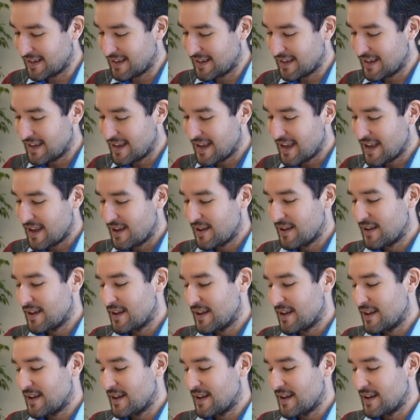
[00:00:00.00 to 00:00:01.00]

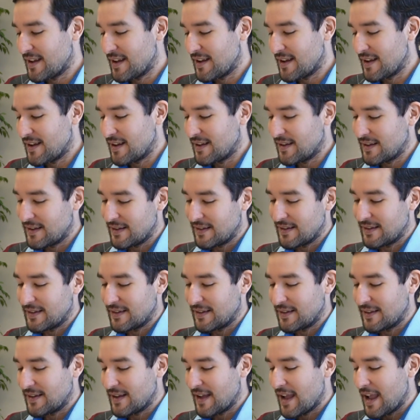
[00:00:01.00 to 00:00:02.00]

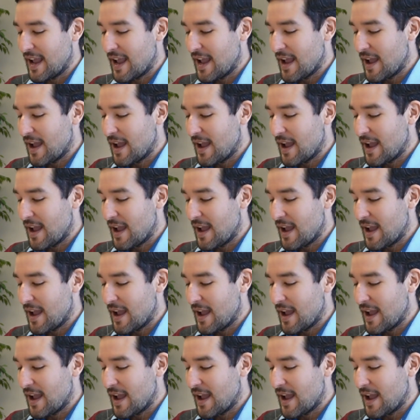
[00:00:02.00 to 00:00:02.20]
No one is speaking in this clip.